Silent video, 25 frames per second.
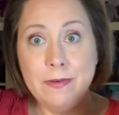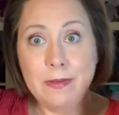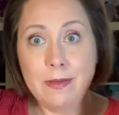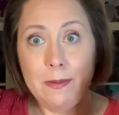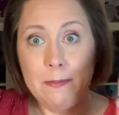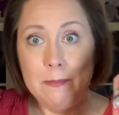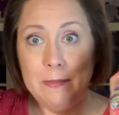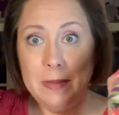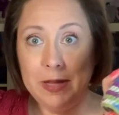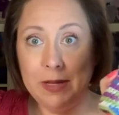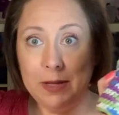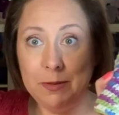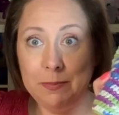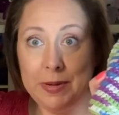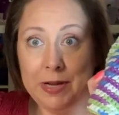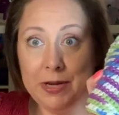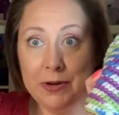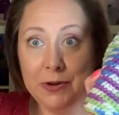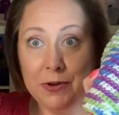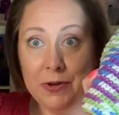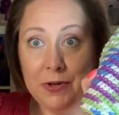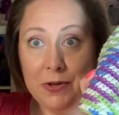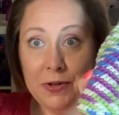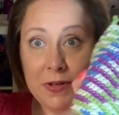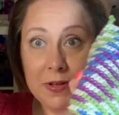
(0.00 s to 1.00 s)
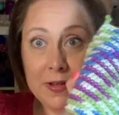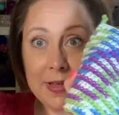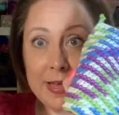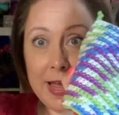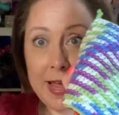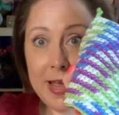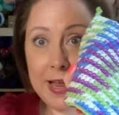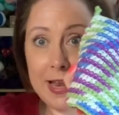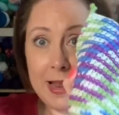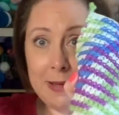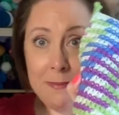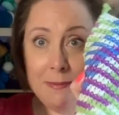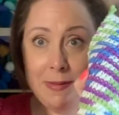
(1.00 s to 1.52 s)
millimeter hook
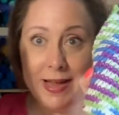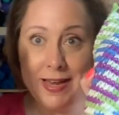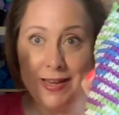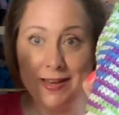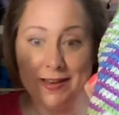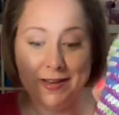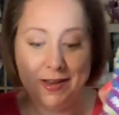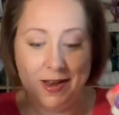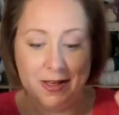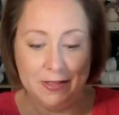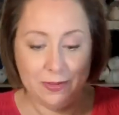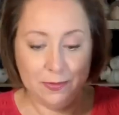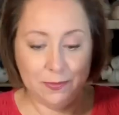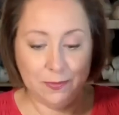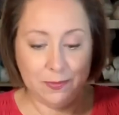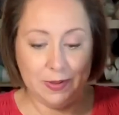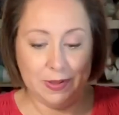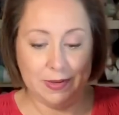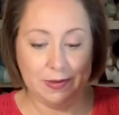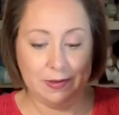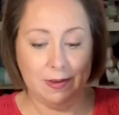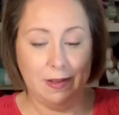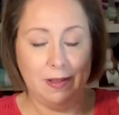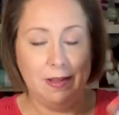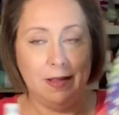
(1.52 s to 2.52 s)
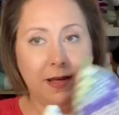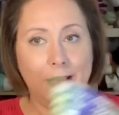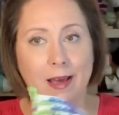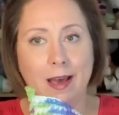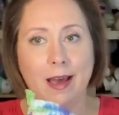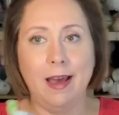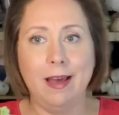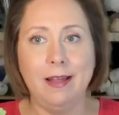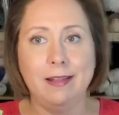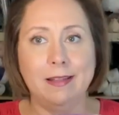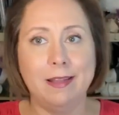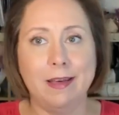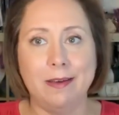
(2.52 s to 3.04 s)
and I made another one
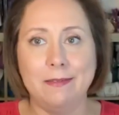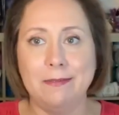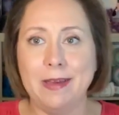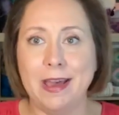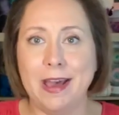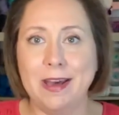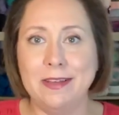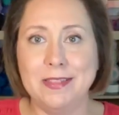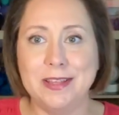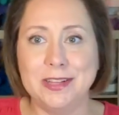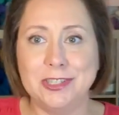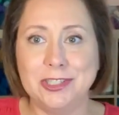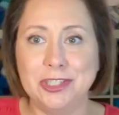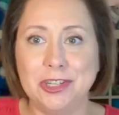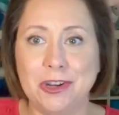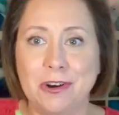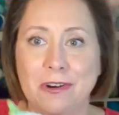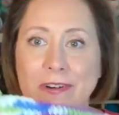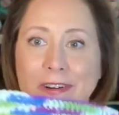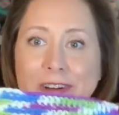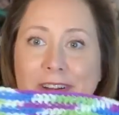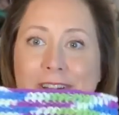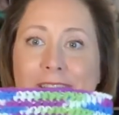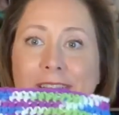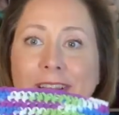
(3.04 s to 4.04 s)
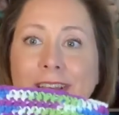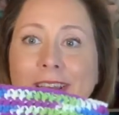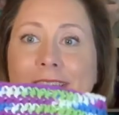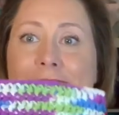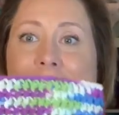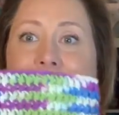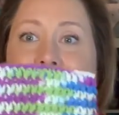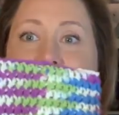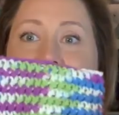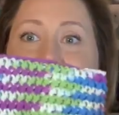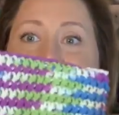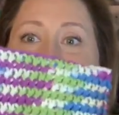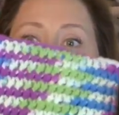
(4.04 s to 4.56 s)
I love how this yarn
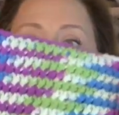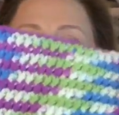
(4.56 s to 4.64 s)
did